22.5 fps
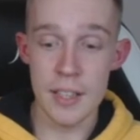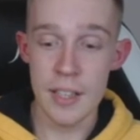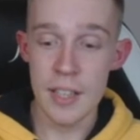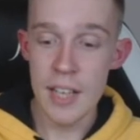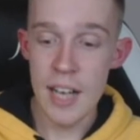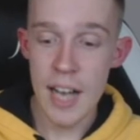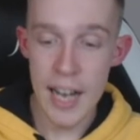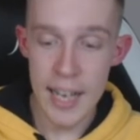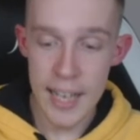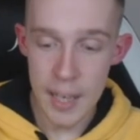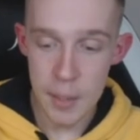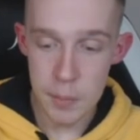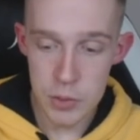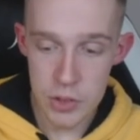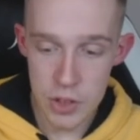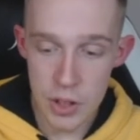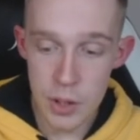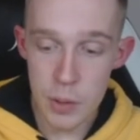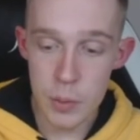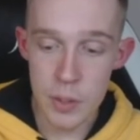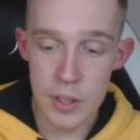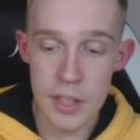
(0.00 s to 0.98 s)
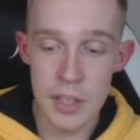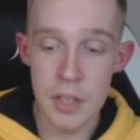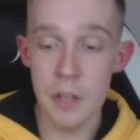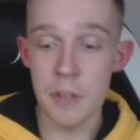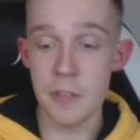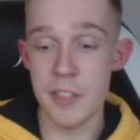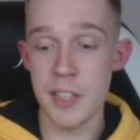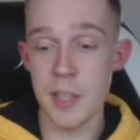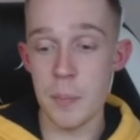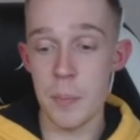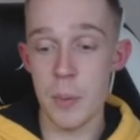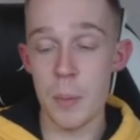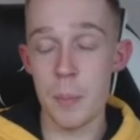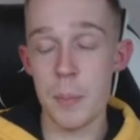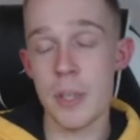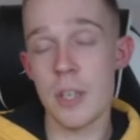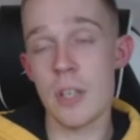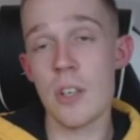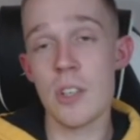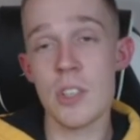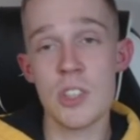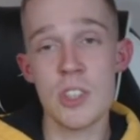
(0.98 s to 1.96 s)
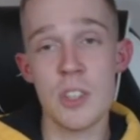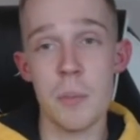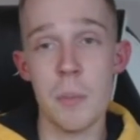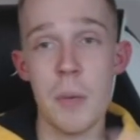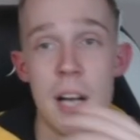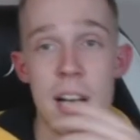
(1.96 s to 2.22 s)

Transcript: I absolutely love it, but because of my